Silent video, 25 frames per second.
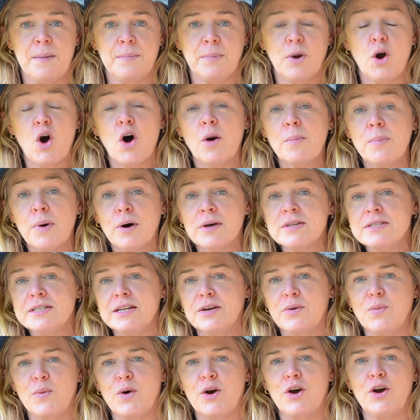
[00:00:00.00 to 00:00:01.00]

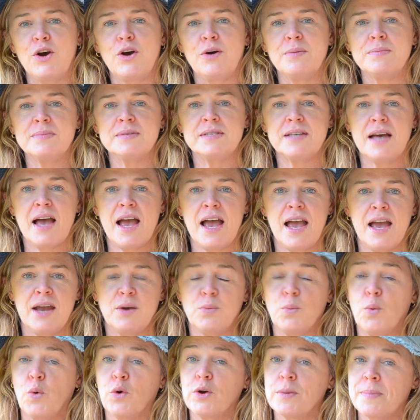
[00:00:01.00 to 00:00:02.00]
composting worms and
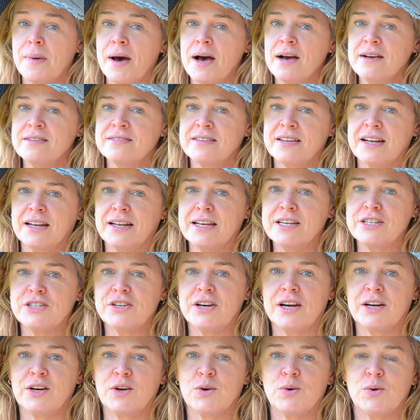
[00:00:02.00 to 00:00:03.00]
water bugs that Alicia
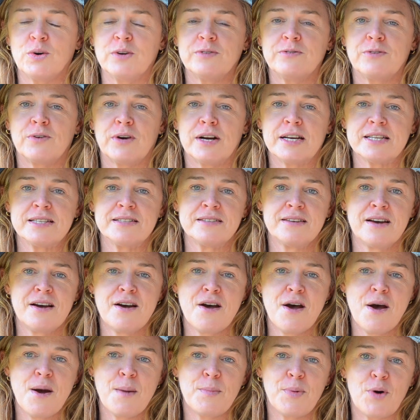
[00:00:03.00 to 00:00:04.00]
had caught for us
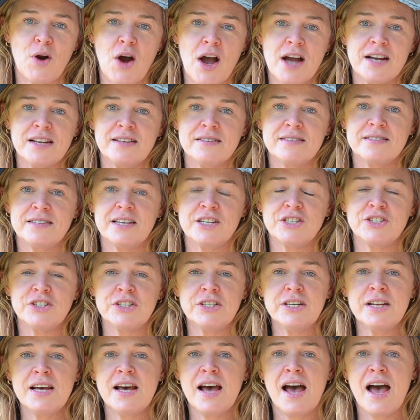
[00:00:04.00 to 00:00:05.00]
prior to the
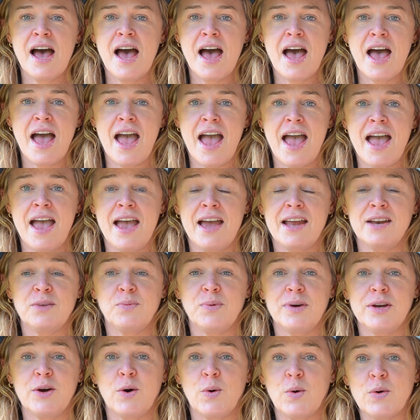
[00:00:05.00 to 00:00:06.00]
session. And
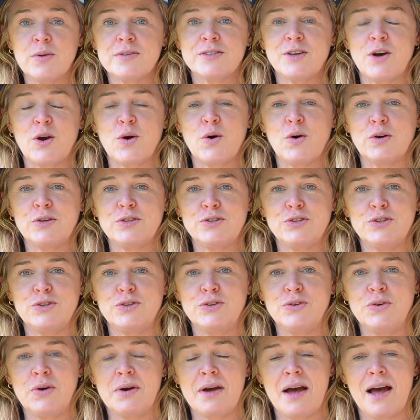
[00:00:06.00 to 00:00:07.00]
we also got
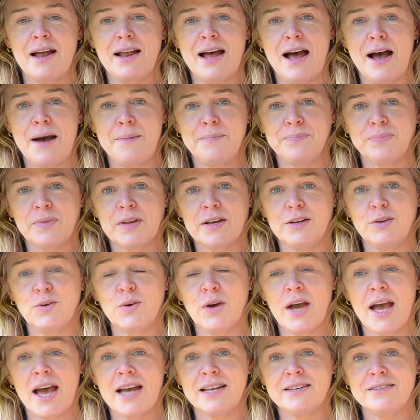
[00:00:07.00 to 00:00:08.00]
to look
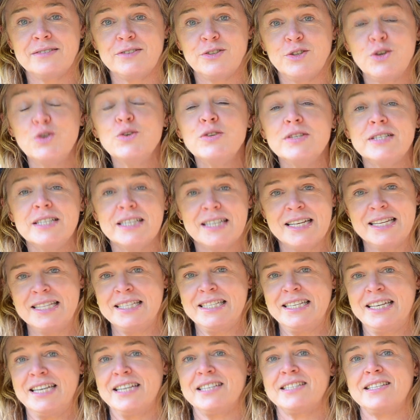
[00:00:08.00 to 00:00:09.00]
at 2 stick
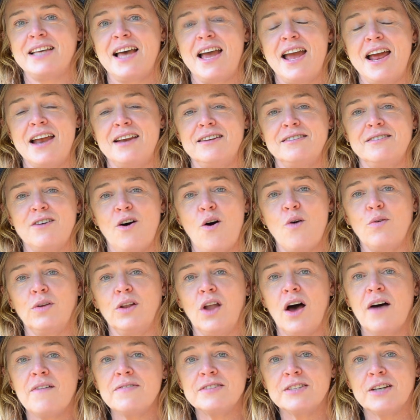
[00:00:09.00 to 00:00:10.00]
insects and the whole
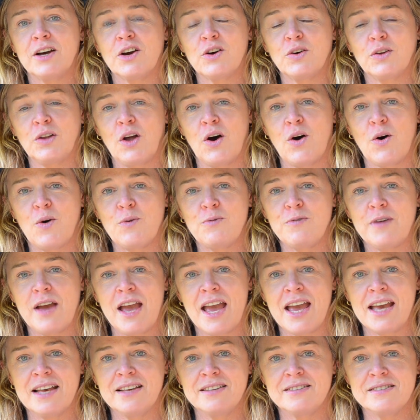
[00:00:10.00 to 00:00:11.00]
life cycle of
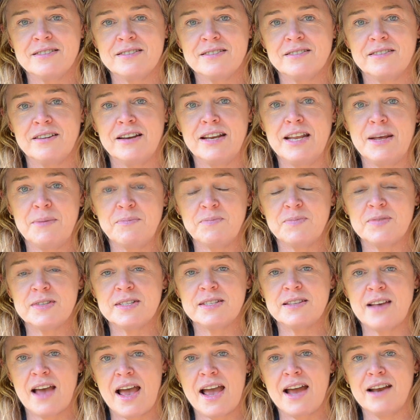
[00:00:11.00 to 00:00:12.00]
eggs, nymphs
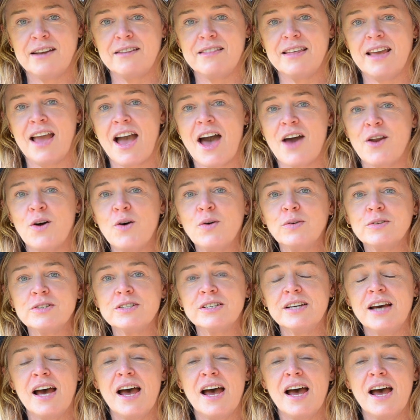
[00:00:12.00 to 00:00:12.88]
and the adult.